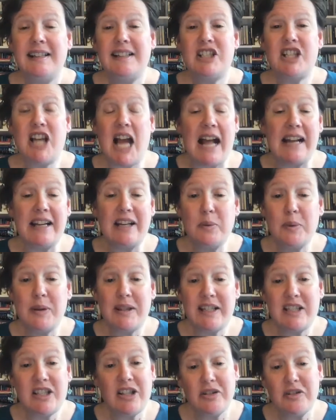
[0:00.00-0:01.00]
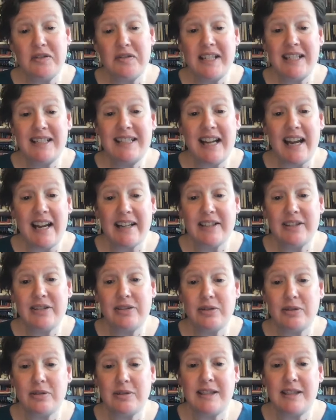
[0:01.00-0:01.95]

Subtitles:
chatting with each other via text or